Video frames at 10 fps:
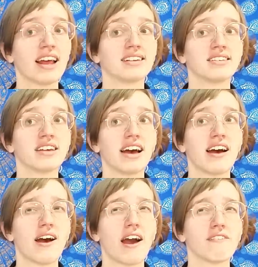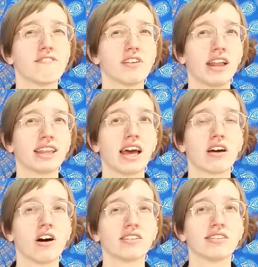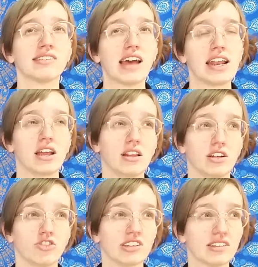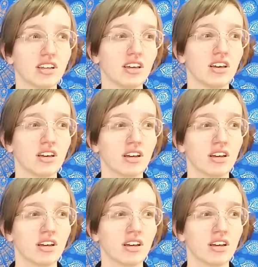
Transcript: and I feel like that causes static electricity.